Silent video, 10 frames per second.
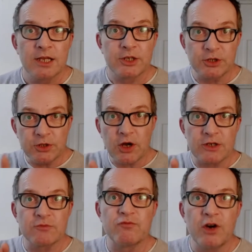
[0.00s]
So you
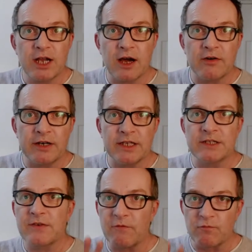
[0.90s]
guys really are in
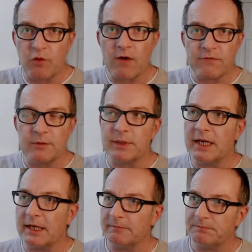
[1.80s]
this right from the
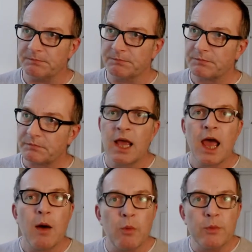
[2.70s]
beginning.
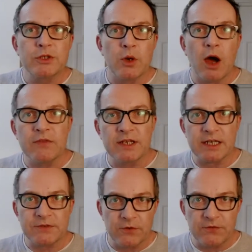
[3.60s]
And what we'll do over the
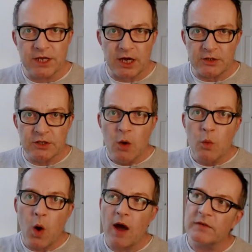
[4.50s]
next few videos,
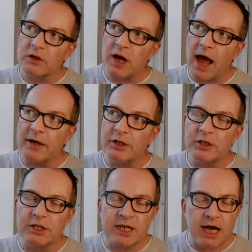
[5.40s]
we'll have a look at how you
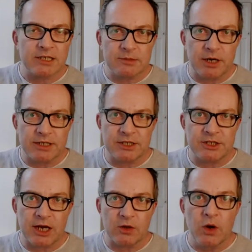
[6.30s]
can customize this
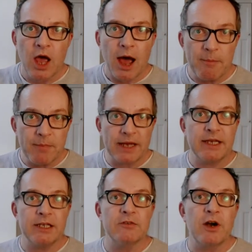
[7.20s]
channel and make
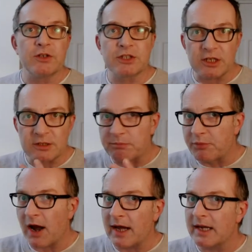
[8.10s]
it your own. Start to
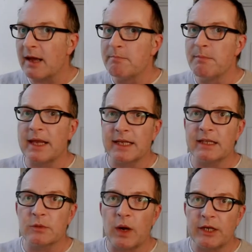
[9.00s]
brand it and make it
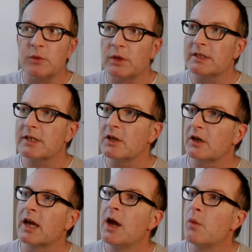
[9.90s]
the way you want it to
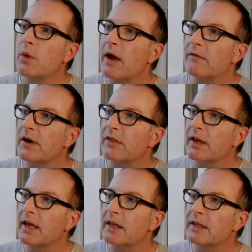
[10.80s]
look. We have a
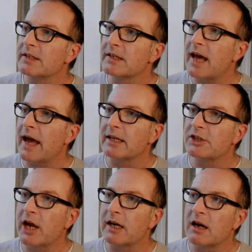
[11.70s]
thing here that says add
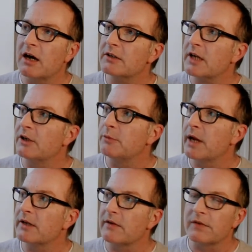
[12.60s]
channel art, and you'll be
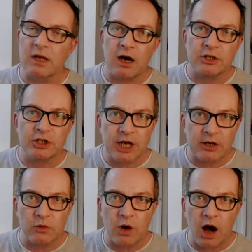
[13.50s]
able to have a large
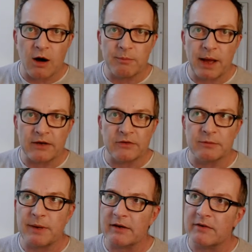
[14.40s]
channel art banner in the
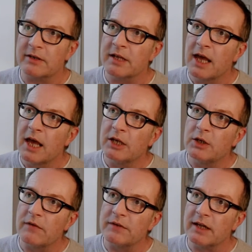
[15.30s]
background. You
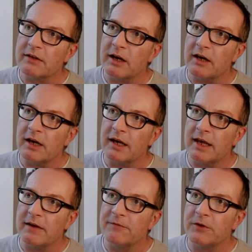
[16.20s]
have another
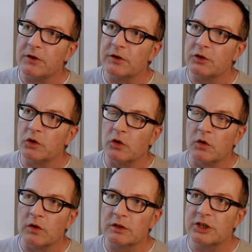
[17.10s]
here for
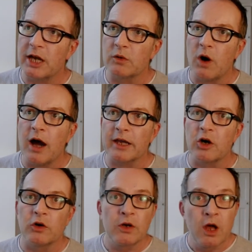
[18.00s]
your channel
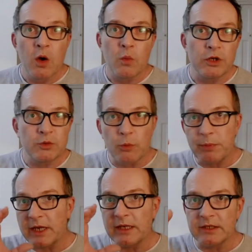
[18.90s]
icon, which will
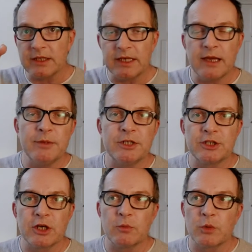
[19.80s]
be the image
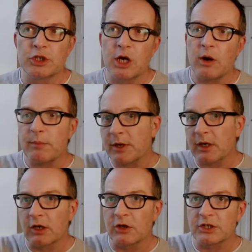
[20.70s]
that will show up
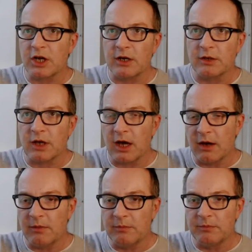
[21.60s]
alongside
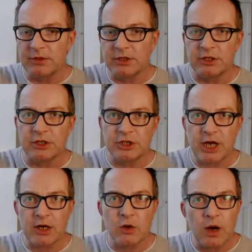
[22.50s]
the
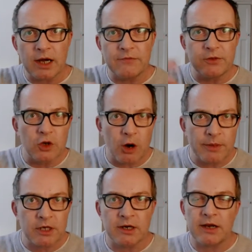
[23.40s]
channel, and if you
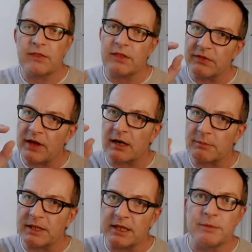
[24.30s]
comment on anything, that'll
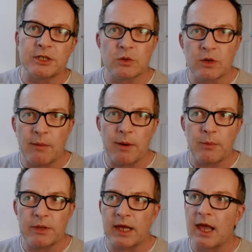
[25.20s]
be the image that will come up
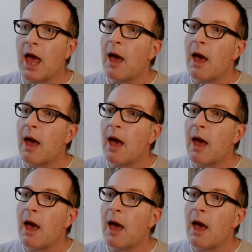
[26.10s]
with it.